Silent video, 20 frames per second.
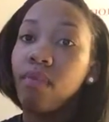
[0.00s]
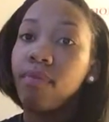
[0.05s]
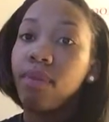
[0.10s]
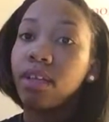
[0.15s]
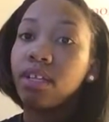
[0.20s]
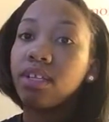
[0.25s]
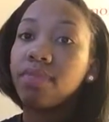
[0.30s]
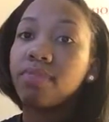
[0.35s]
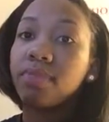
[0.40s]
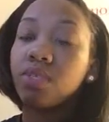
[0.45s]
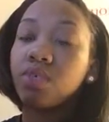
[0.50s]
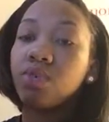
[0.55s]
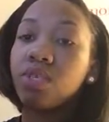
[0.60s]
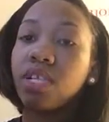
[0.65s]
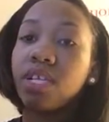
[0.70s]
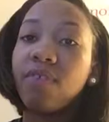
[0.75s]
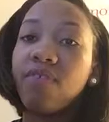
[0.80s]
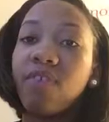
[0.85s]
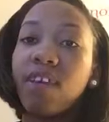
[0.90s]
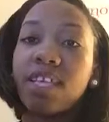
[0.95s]
Victims
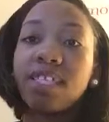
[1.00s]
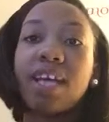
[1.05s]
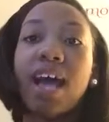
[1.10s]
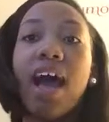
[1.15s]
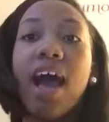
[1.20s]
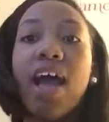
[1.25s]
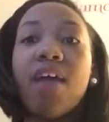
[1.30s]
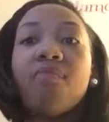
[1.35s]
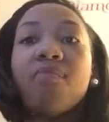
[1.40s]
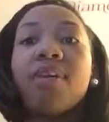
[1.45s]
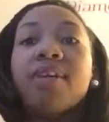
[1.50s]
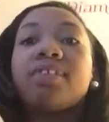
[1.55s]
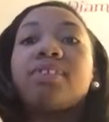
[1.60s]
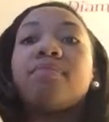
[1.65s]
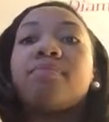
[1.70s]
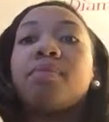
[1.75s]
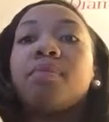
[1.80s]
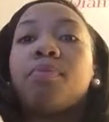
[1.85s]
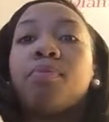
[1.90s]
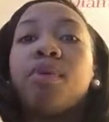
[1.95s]
usually face high rates
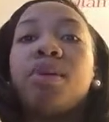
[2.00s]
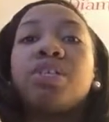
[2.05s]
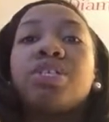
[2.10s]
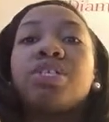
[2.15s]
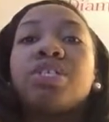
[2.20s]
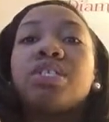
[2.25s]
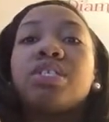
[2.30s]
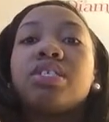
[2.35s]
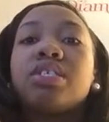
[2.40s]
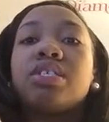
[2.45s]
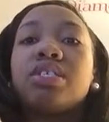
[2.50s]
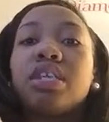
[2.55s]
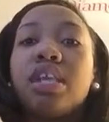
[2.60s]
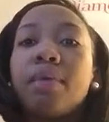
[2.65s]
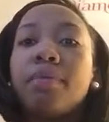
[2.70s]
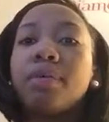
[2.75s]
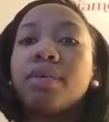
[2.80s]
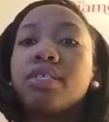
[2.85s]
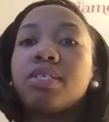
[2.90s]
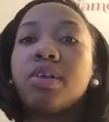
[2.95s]
of depression,
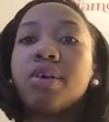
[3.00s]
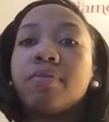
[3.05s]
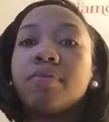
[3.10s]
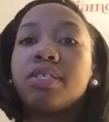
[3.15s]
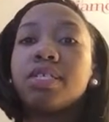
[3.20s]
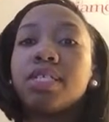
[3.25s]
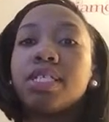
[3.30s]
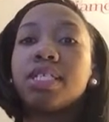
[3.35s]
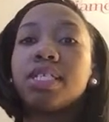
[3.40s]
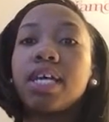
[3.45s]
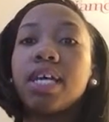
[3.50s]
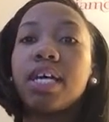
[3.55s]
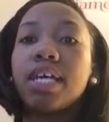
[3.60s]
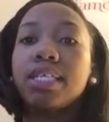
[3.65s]
sleep disturbances,